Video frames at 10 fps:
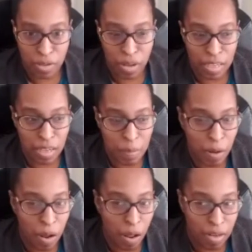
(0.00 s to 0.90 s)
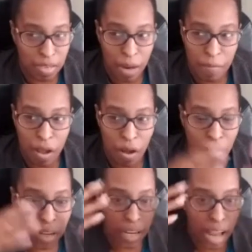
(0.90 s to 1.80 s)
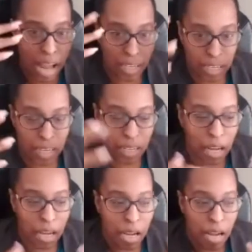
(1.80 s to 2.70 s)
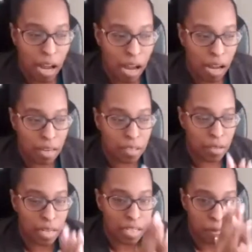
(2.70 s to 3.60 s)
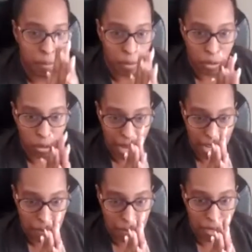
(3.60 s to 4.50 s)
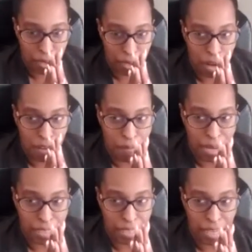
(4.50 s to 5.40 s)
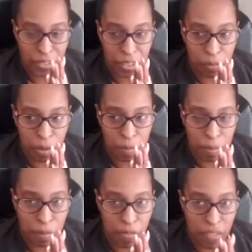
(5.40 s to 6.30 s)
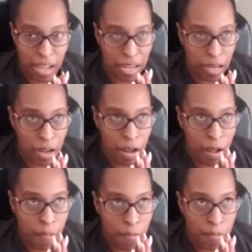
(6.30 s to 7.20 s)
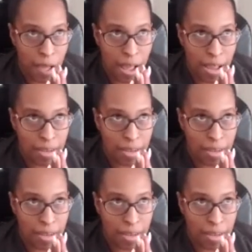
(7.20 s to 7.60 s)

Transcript: So I tell people all the time, don't get locked in to the spiritual aspect of meditation, where people think that